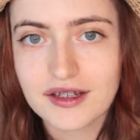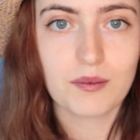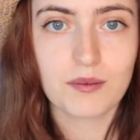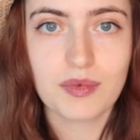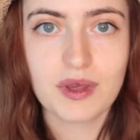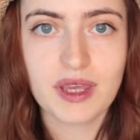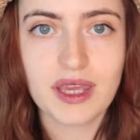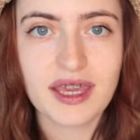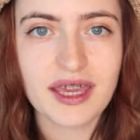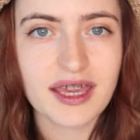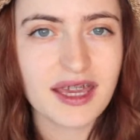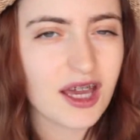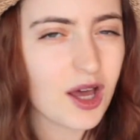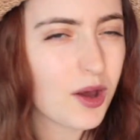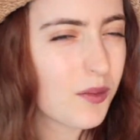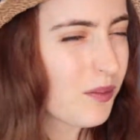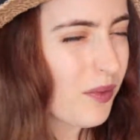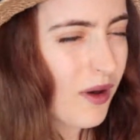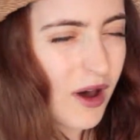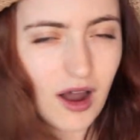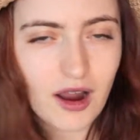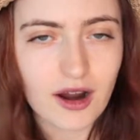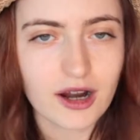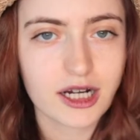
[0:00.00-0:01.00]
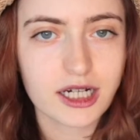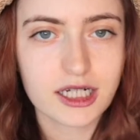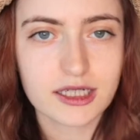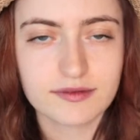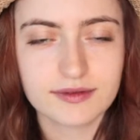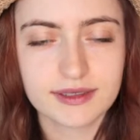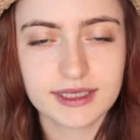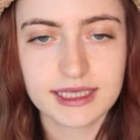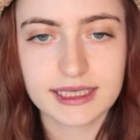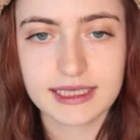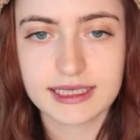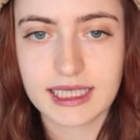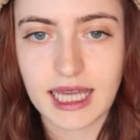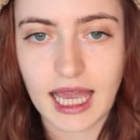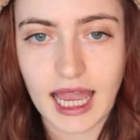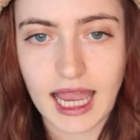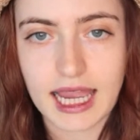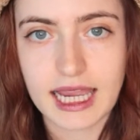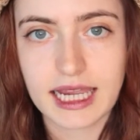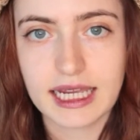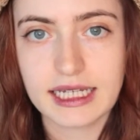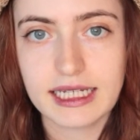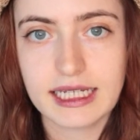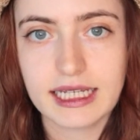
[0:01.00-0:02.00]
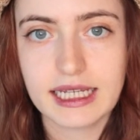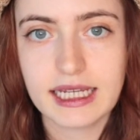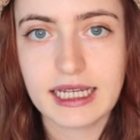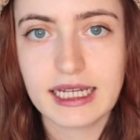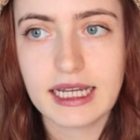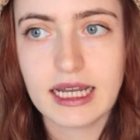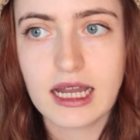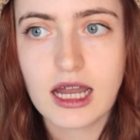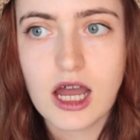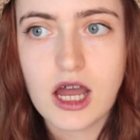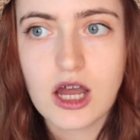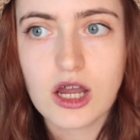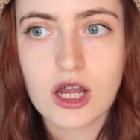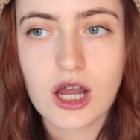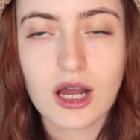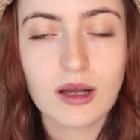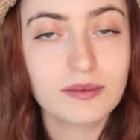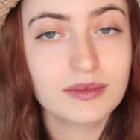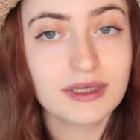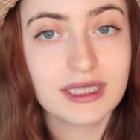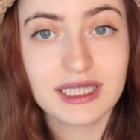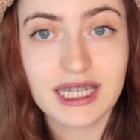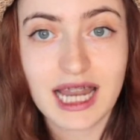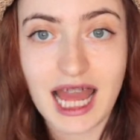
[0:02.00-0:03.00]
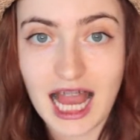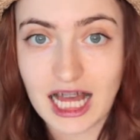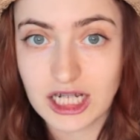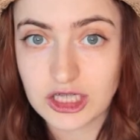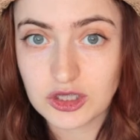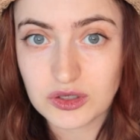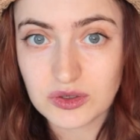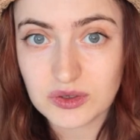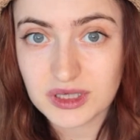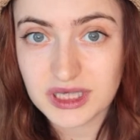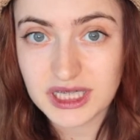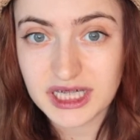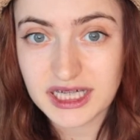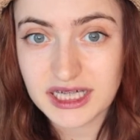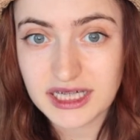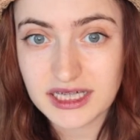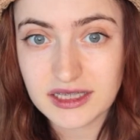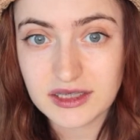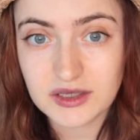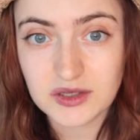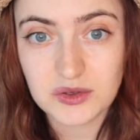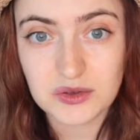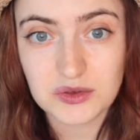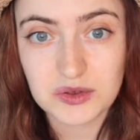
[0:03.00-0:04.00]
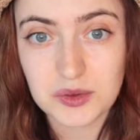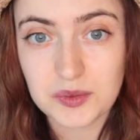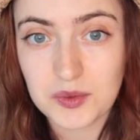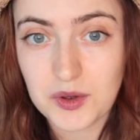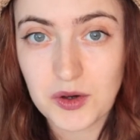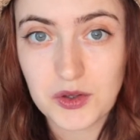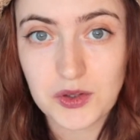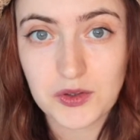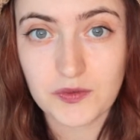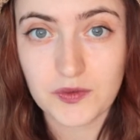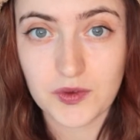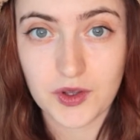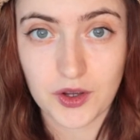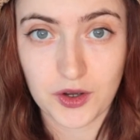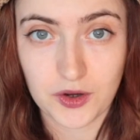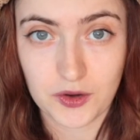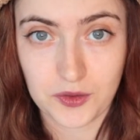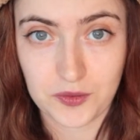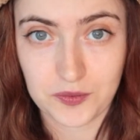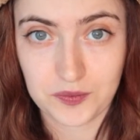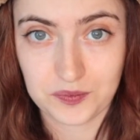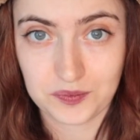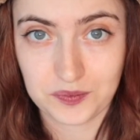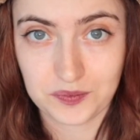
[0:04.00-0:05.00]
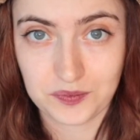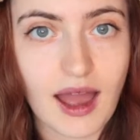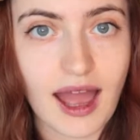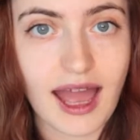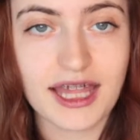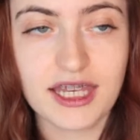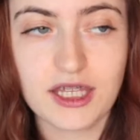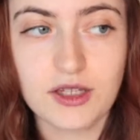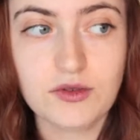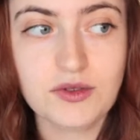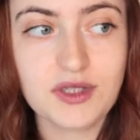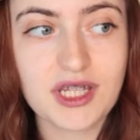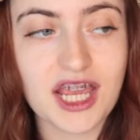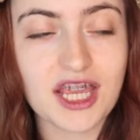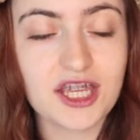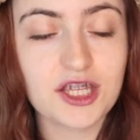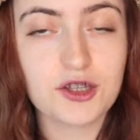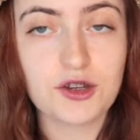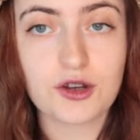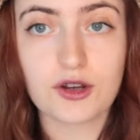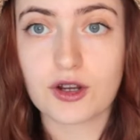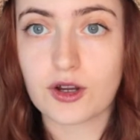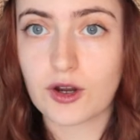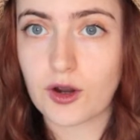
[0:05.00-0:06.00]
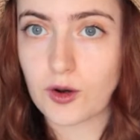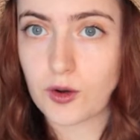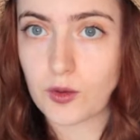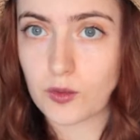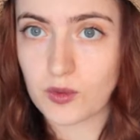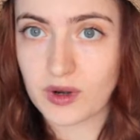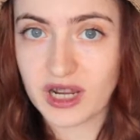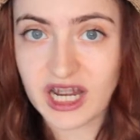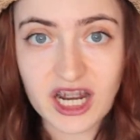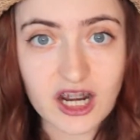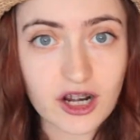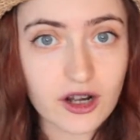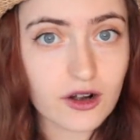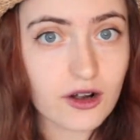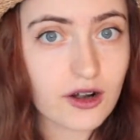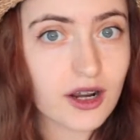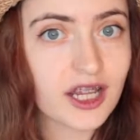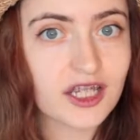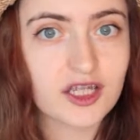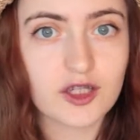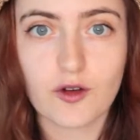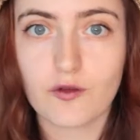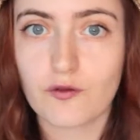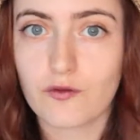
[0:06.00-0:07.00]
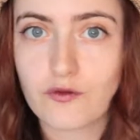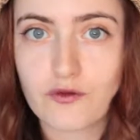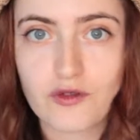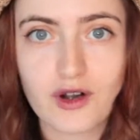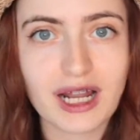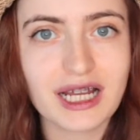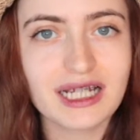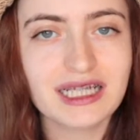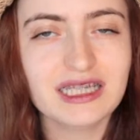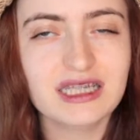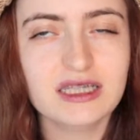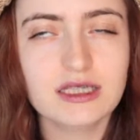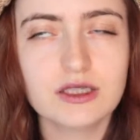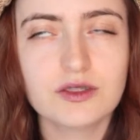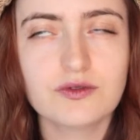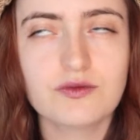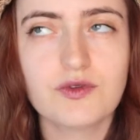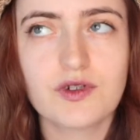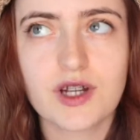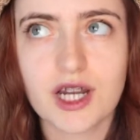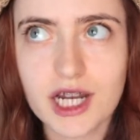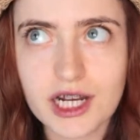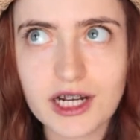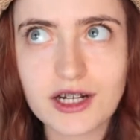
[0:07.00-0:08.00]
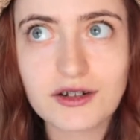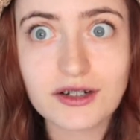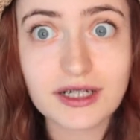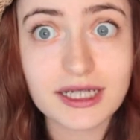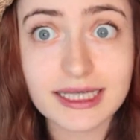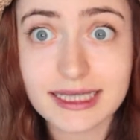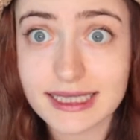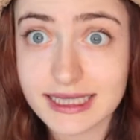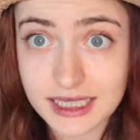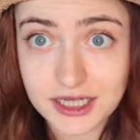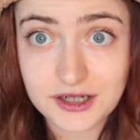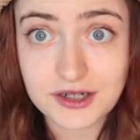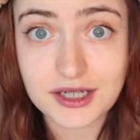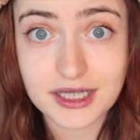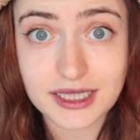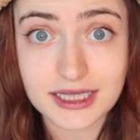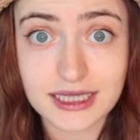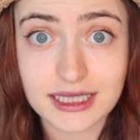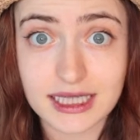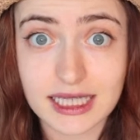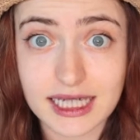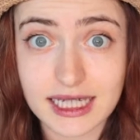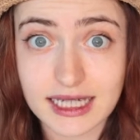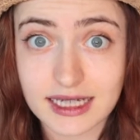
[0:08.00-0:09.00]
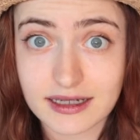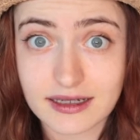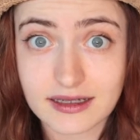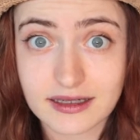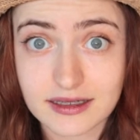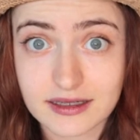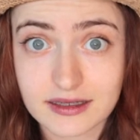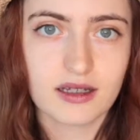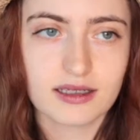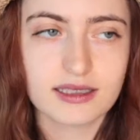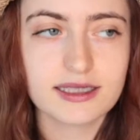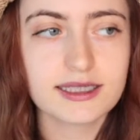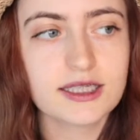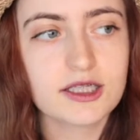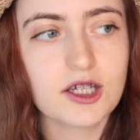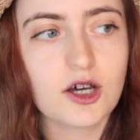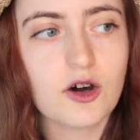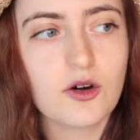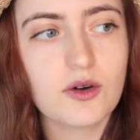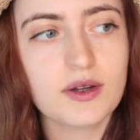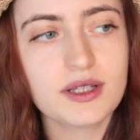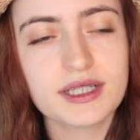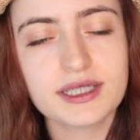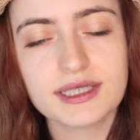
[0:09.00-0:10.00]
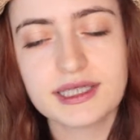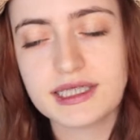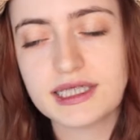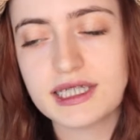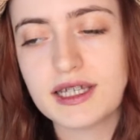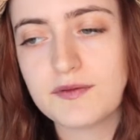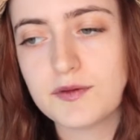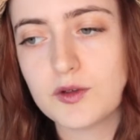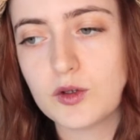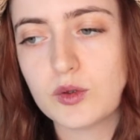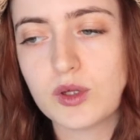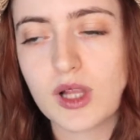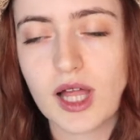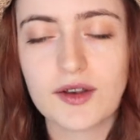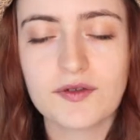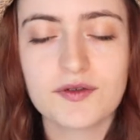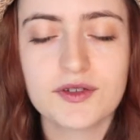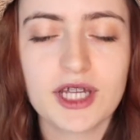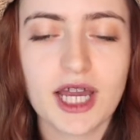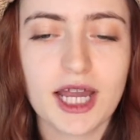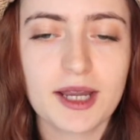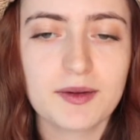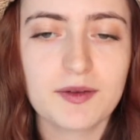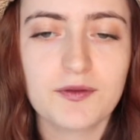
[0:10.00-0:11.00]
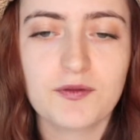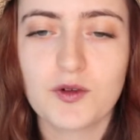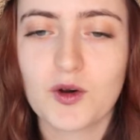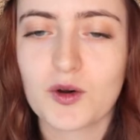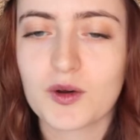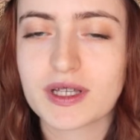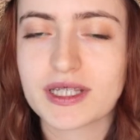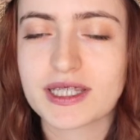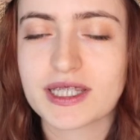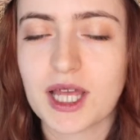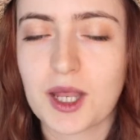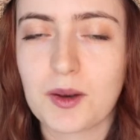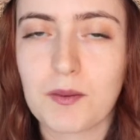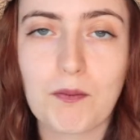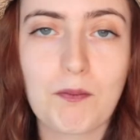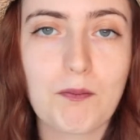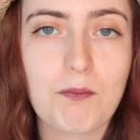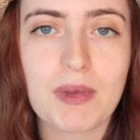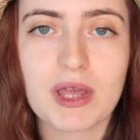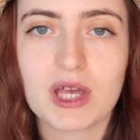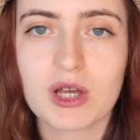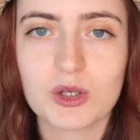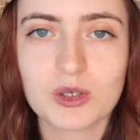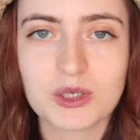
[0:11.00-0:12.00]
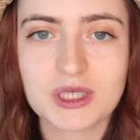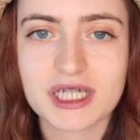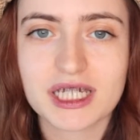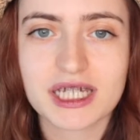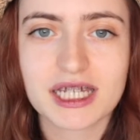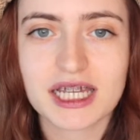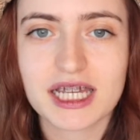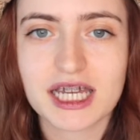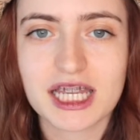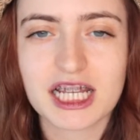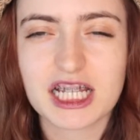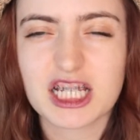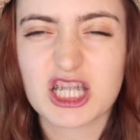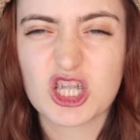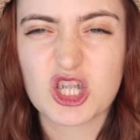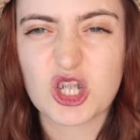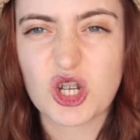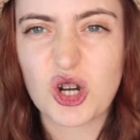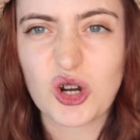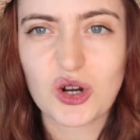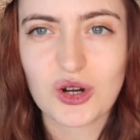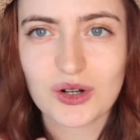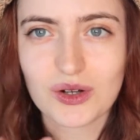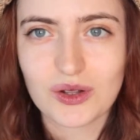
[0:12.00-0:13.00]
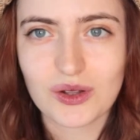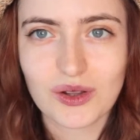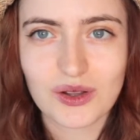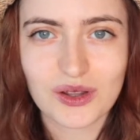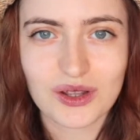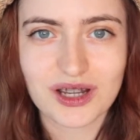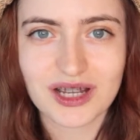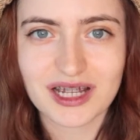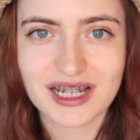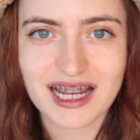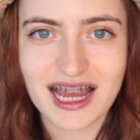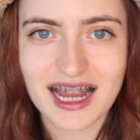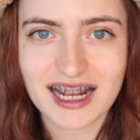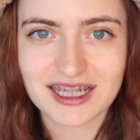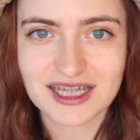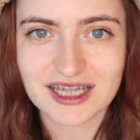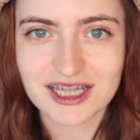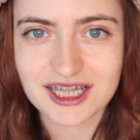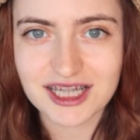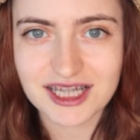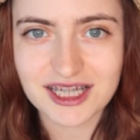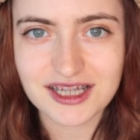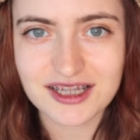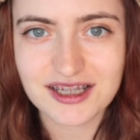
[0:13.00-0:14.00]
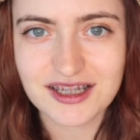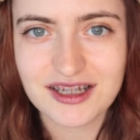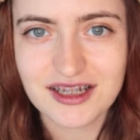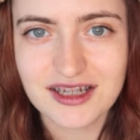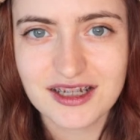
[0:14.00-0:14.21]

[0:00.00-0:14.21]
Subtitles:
Being a part of society comes naturally to the both of you. And you take your career and your friends very seriously. And so it doesn't give you a lot of time to focus on building an internal connection.